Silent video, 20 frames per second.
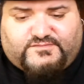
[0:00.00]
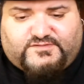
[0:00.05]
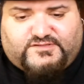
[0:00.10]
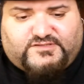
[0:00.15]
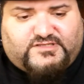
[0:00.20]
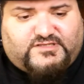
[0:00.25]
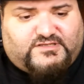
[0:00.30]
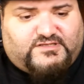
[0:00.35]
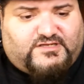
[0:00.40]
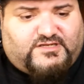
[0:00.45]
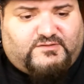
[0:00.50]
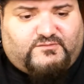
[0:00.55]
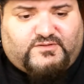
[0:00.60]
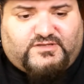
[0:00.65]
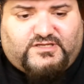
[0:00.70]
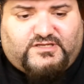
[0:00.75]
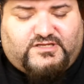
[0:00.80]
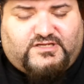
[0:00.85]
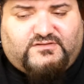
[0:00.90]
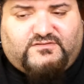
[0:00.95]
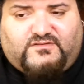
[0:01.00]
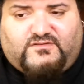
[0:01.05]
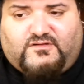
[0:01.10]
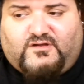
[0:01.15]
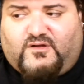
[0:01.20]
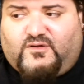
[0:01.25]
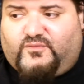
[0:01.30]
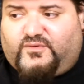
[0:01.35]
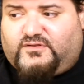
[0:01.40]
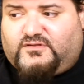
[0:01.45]
said, hey, what do you need to
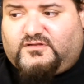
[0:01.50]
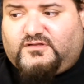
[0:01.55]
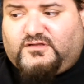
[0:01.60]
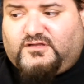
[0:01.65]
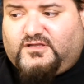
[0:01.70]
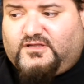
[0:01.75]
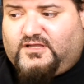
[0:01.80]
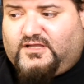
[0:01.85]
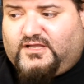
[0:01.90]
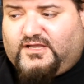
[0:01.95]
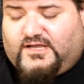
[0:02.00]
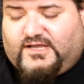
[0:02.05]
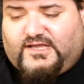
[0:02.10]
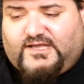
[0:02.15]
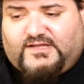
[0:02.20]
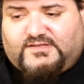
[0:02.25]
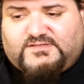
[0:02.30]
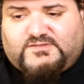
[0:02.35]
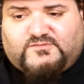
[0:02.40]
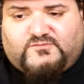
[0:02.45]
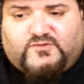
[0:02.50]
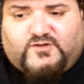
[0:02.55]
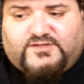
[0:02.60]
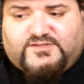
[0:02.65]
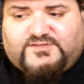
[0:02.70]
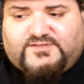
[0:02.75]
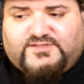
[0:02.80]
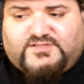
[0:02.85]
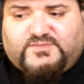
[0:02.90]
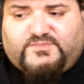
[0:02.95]
know? And I had some
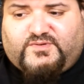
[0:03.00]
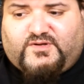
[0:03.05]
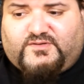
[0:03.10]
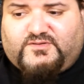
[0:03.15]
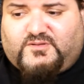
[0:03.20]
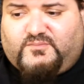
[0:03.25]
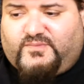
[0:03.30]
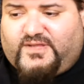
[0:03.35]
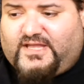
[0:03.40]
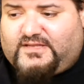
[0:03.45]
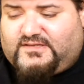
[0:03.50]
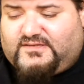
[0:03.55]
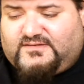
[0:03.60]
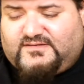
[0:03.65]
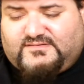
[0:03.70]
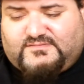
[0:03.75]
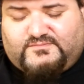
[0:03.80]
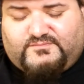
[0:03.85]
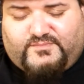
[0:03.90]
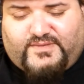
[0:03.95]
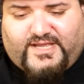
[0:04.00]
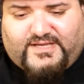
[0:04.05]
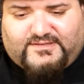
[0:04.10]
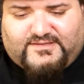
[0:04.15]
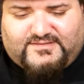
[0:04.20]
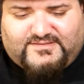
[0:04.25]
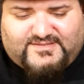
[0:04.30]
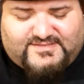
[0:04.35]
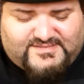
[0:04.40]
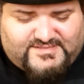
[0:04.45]
questions about the
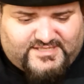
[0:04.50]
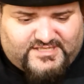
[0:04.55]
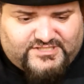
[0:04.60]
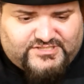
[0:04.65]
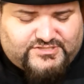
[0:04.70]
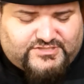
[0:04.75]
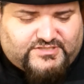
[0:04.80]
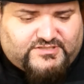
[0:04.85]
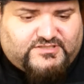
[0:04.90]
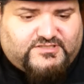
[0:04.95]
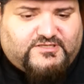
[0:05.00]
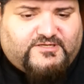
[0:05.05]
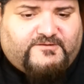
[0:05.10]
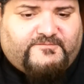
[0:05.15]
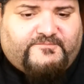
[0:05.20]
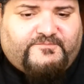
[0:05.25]
magnetization